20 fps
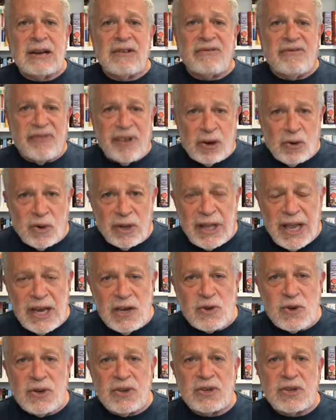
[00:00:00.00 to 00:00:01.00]
in
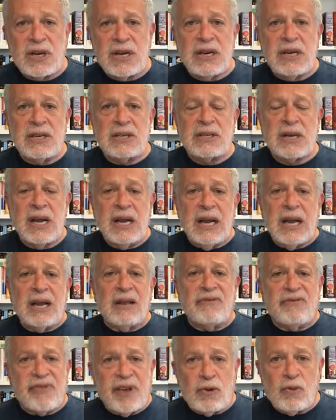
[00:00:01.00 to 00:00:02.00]

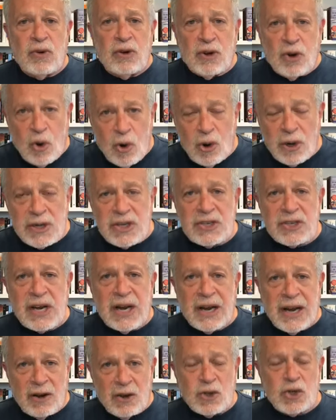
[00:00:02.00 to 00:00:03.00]
federal courts
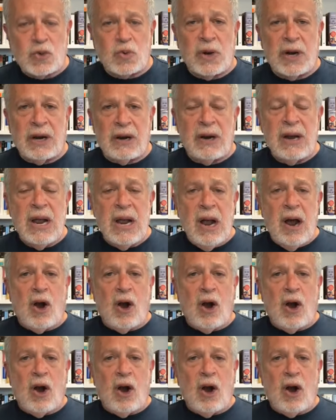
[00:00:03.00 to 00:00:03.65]
and elsewhere,